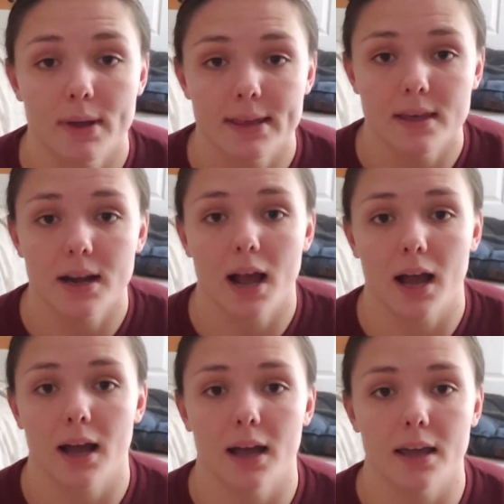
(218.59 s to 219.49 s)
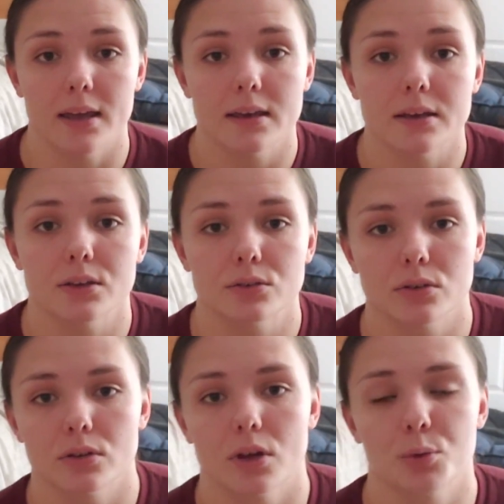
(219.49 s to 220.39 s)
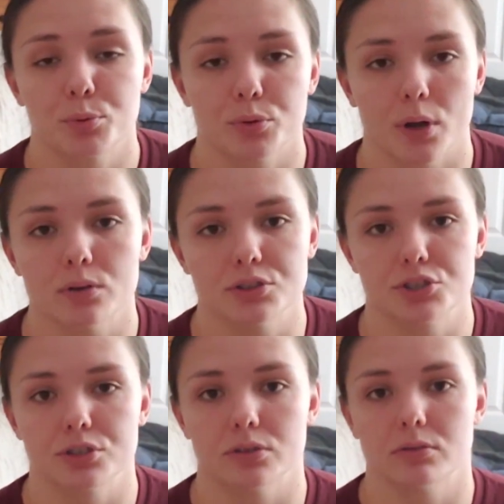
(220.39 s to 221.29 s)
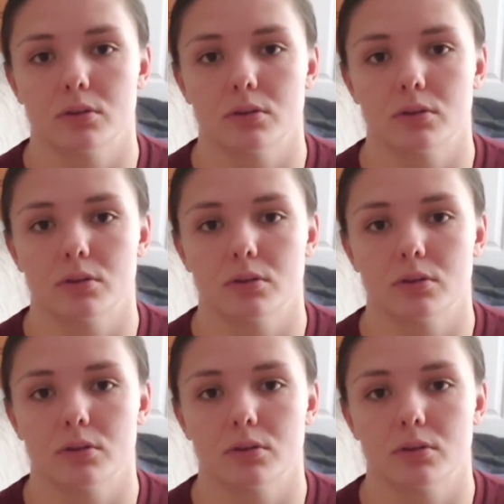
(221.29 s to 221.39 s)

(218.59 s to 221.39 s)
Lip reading: way that I approached